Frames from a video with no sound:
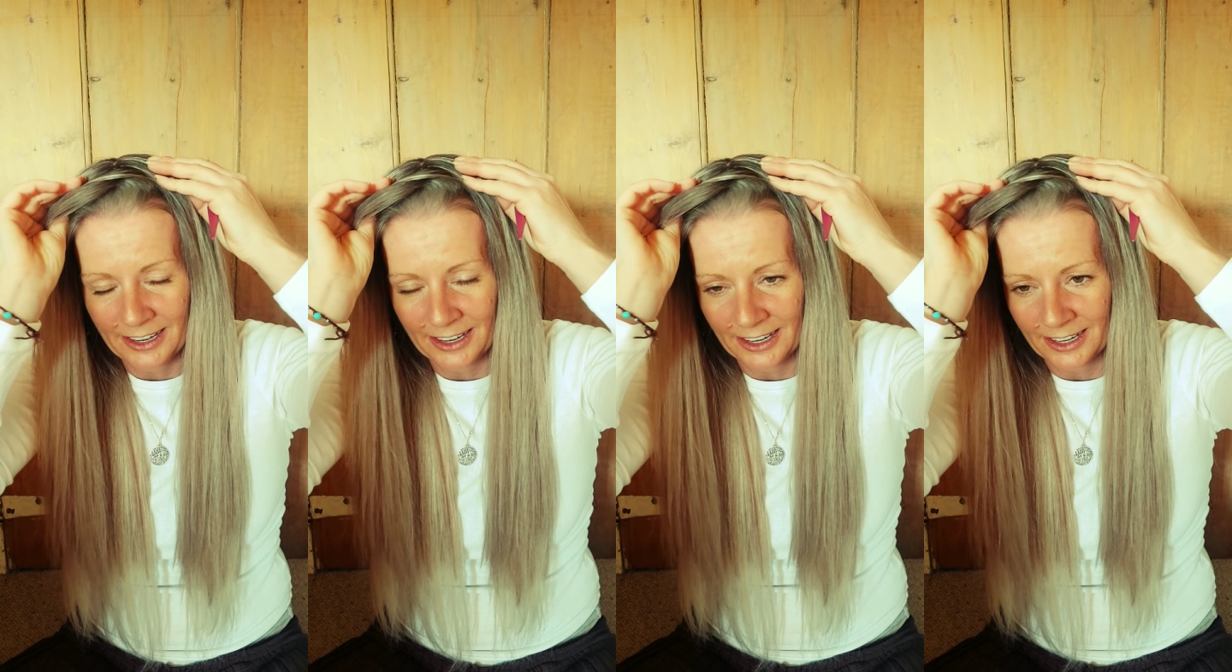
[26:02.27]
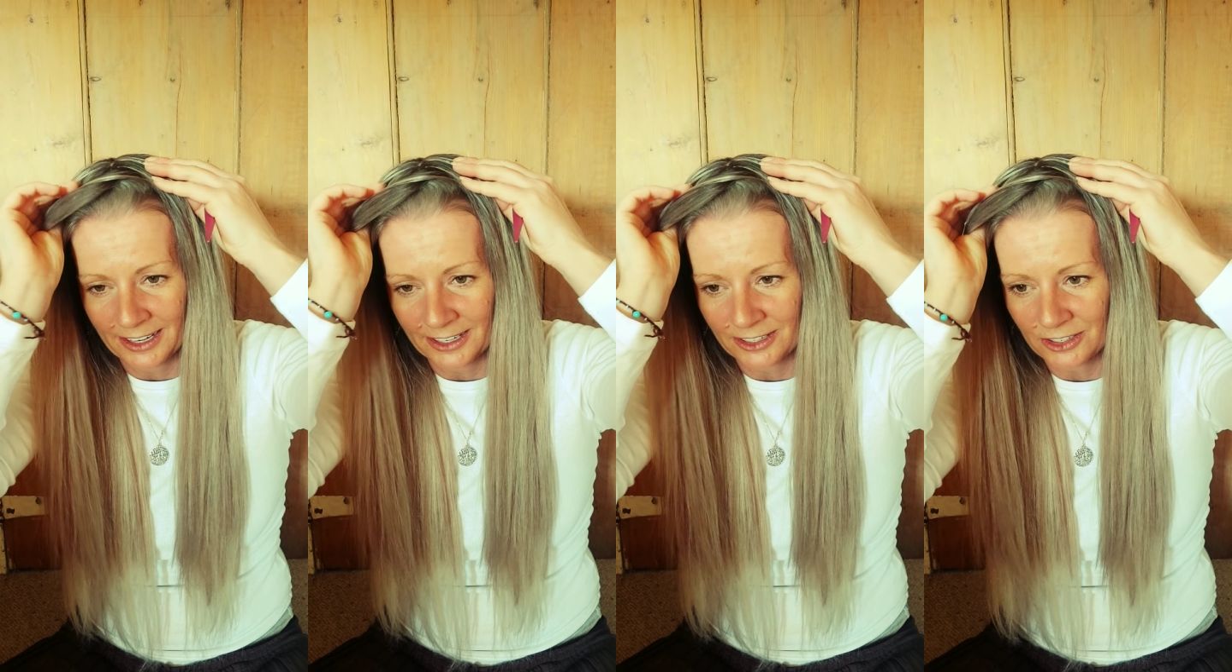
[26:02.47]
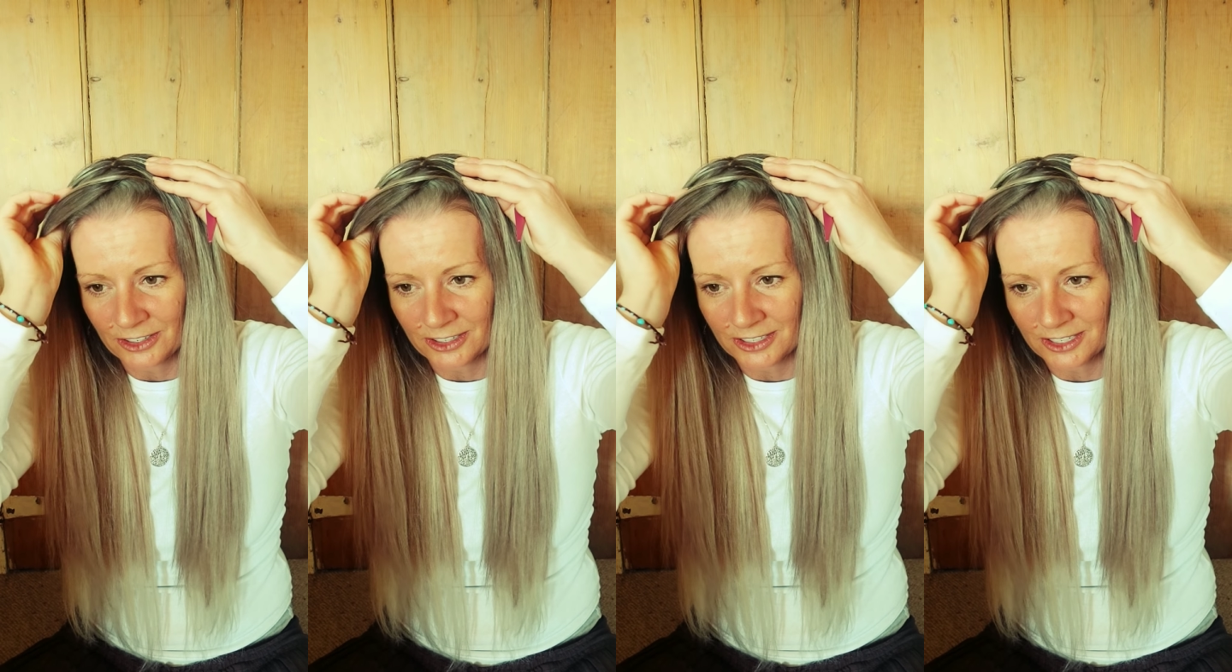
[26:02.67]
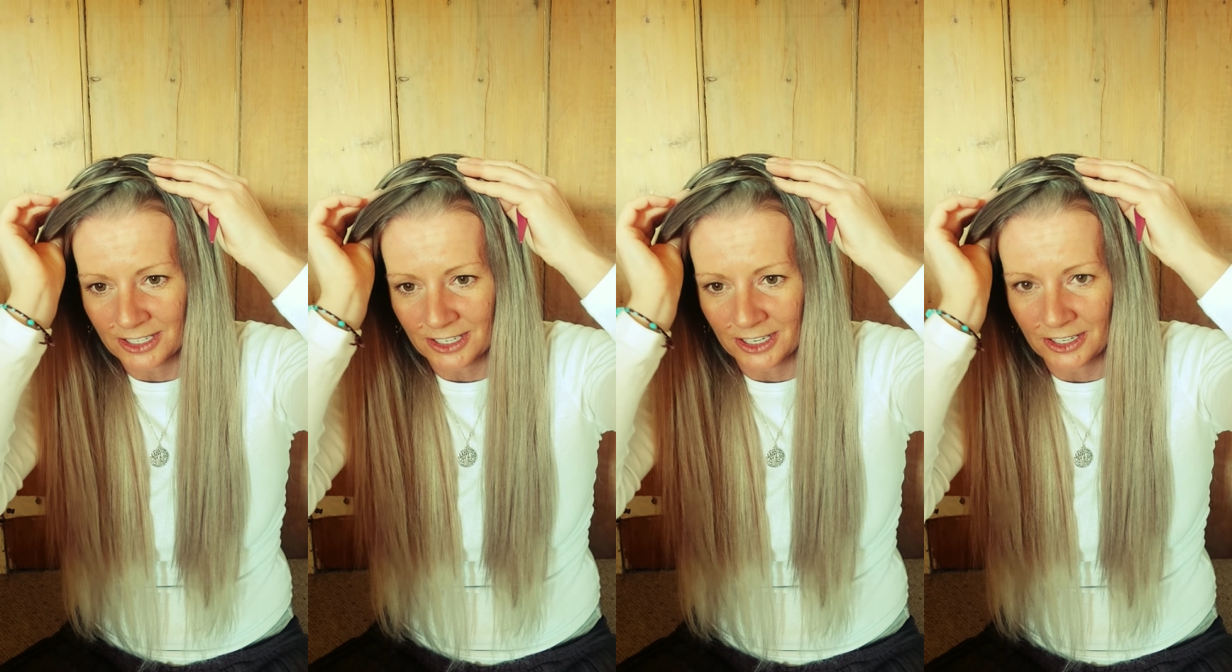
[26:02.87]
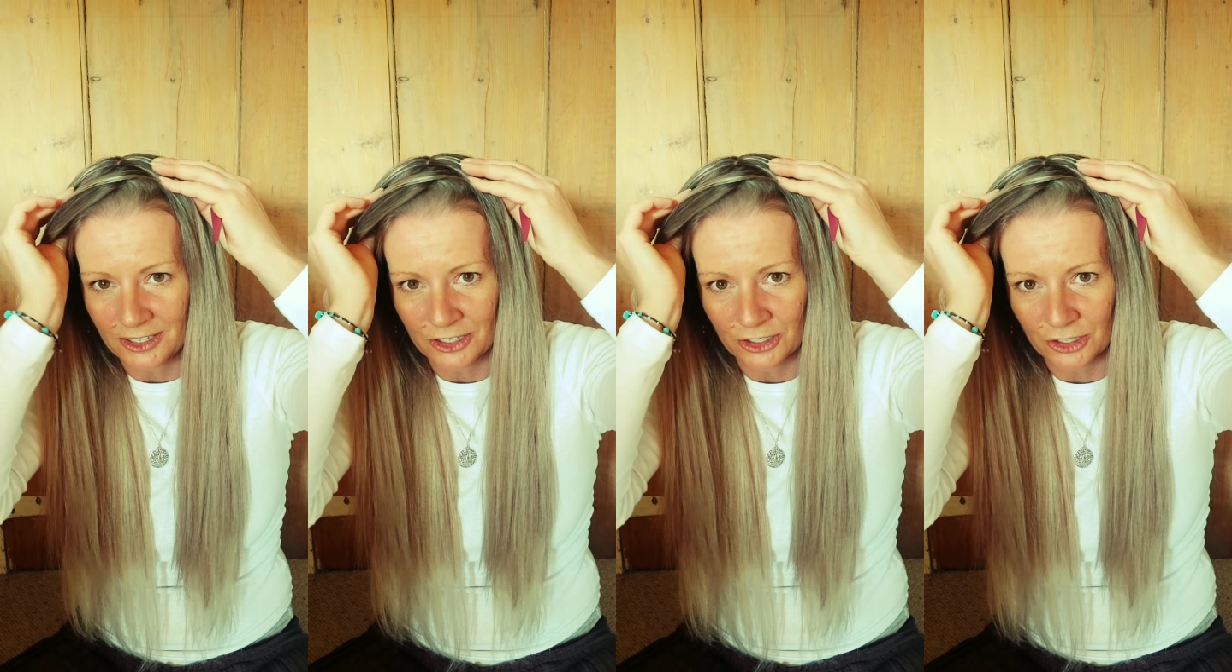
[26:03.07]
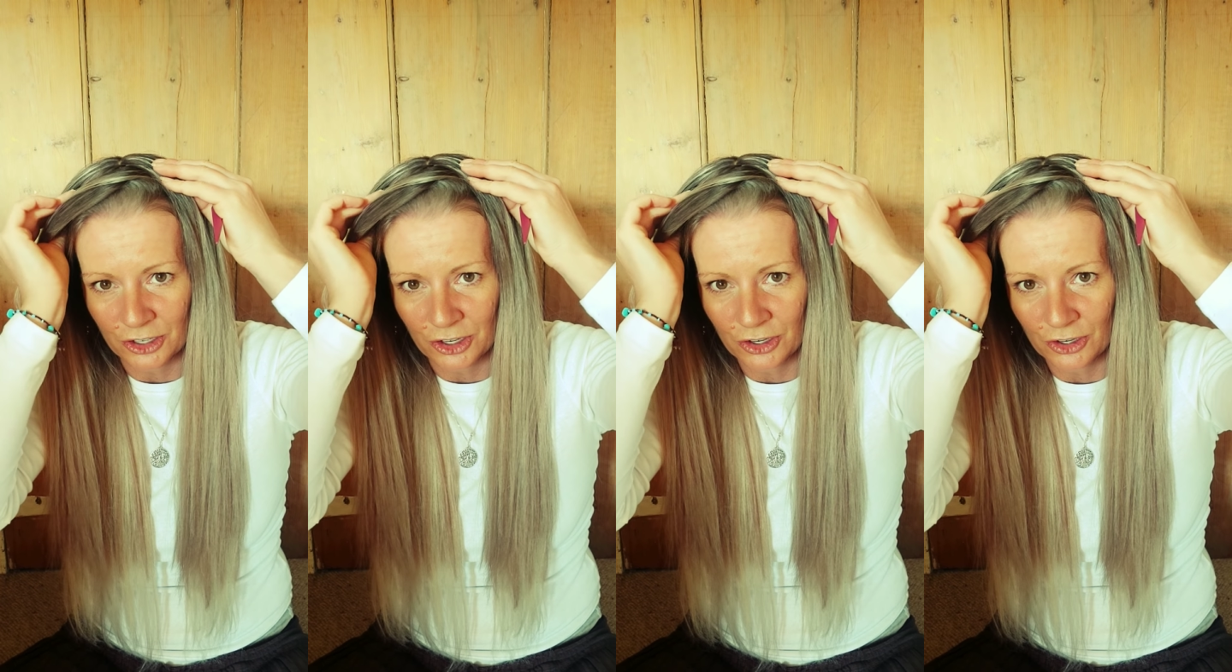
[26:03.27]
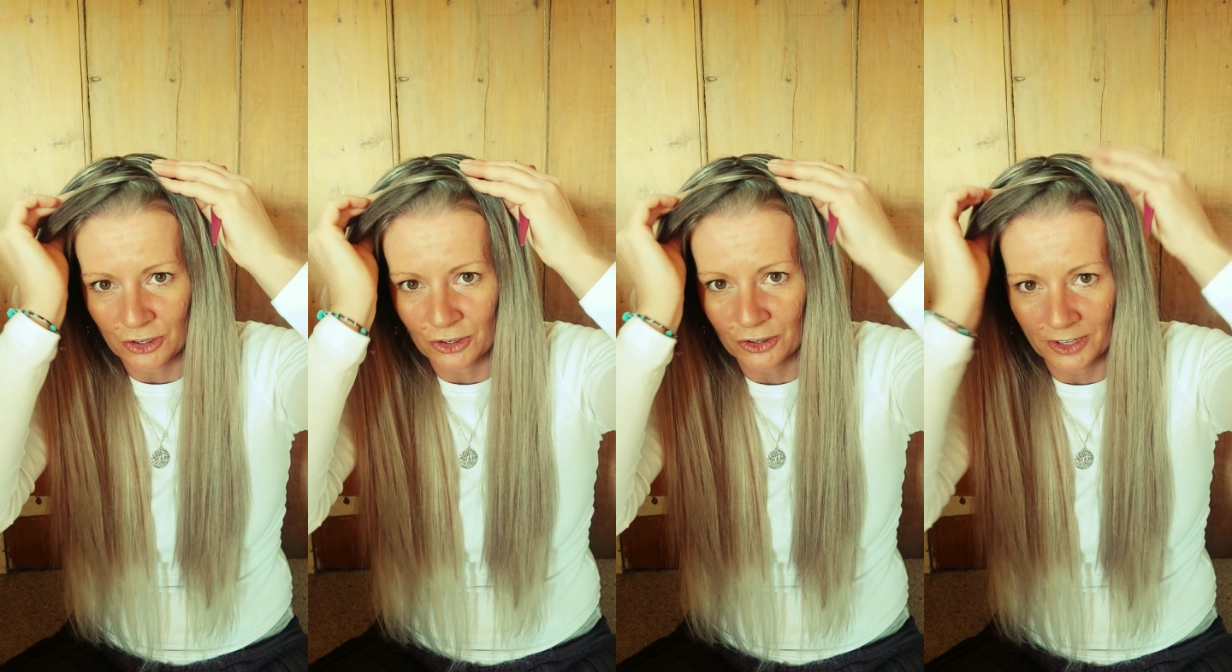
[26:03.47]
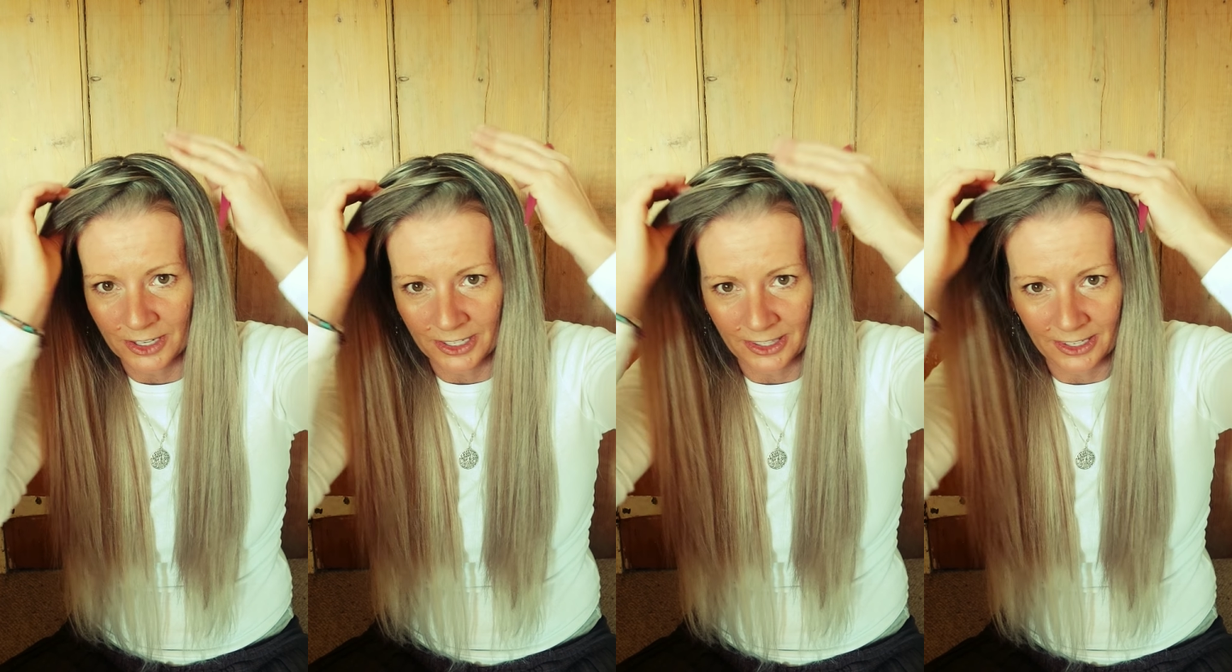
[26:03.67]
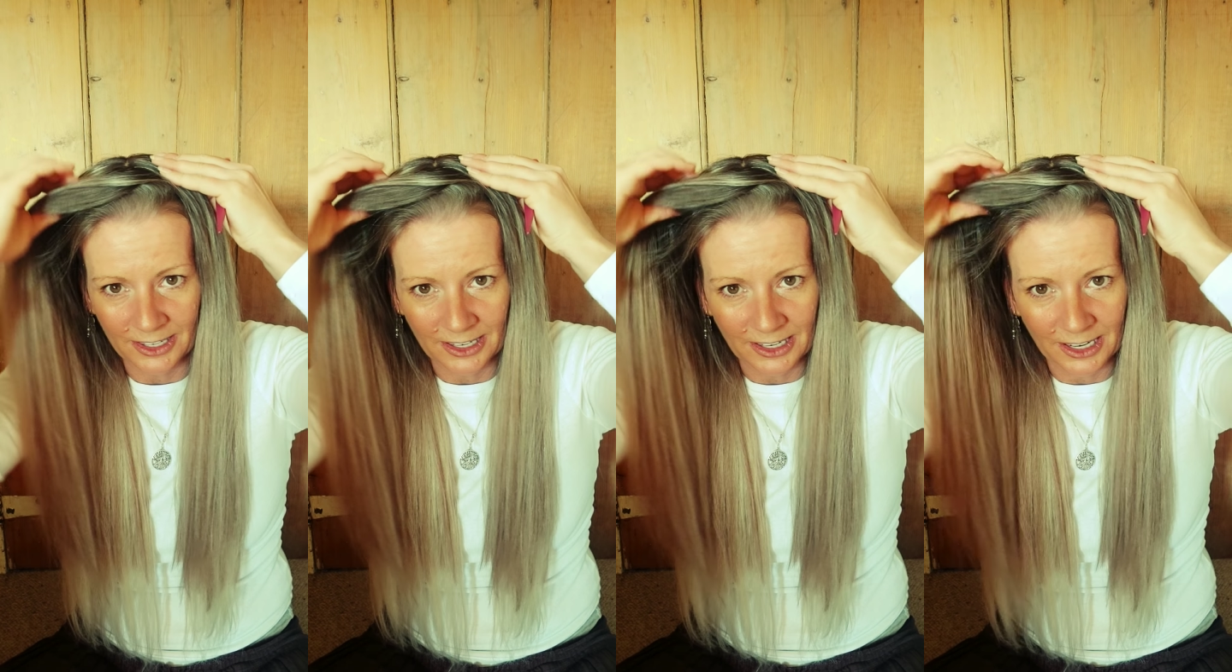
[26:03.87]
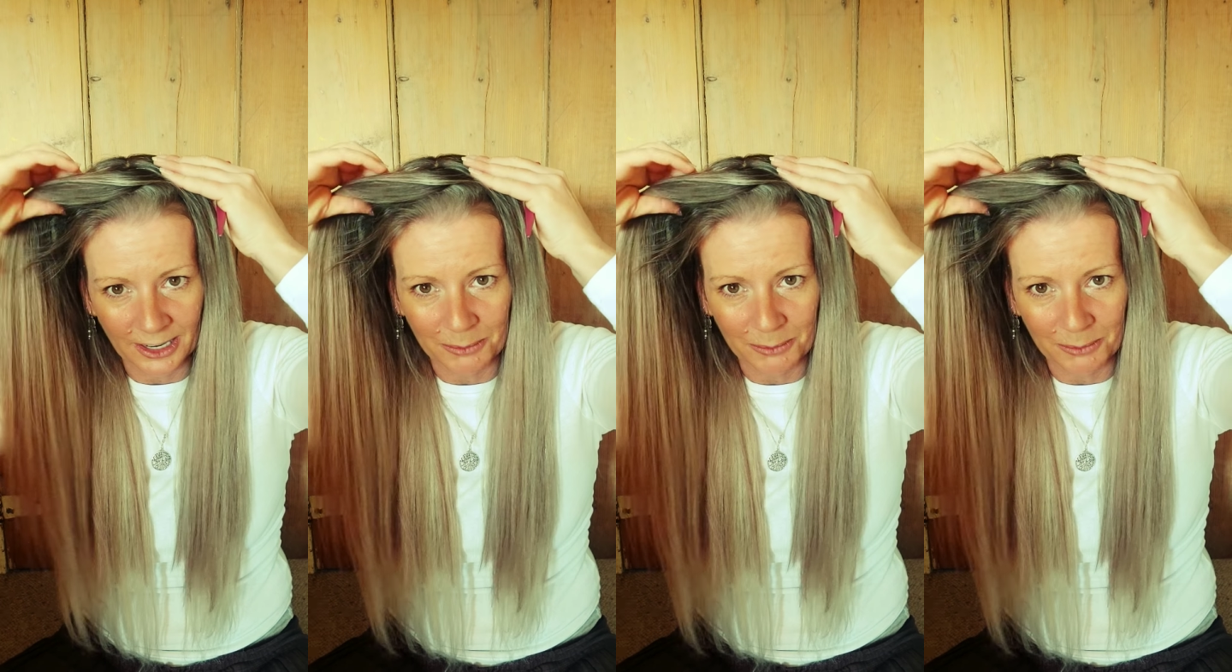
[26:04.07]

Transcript: And just securing the clip